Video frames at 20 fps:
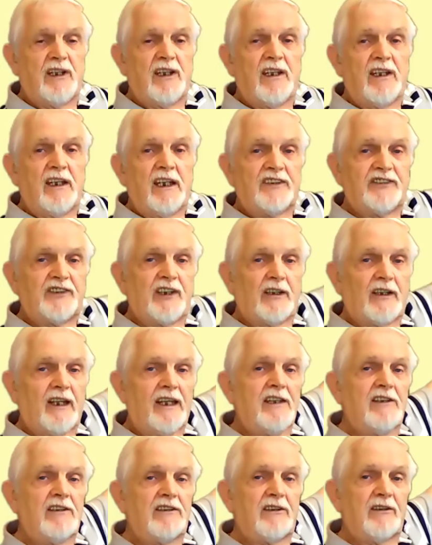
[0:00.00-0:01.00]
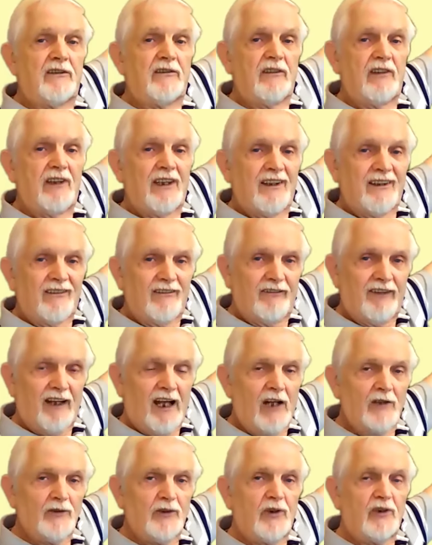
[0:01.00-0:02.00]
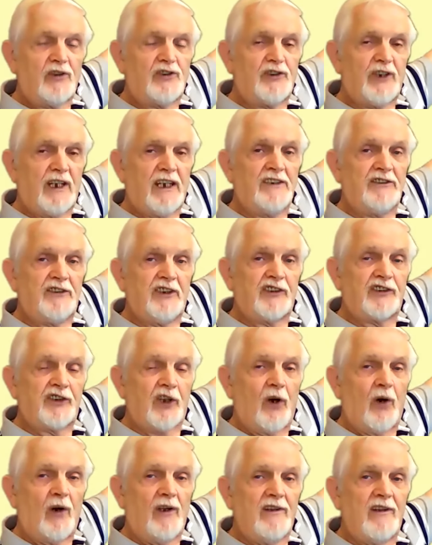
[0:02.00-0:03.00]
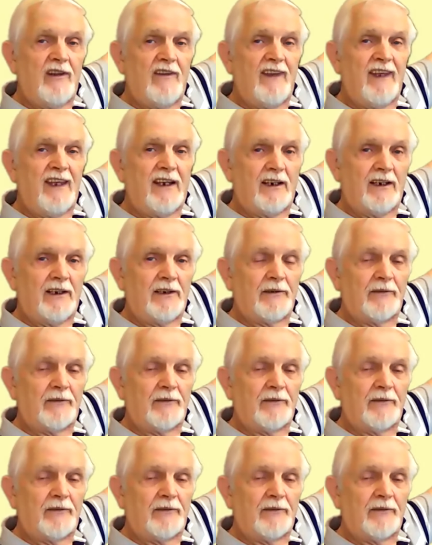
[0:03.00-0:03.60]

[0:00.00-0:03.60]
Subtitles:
As the light value changes on there,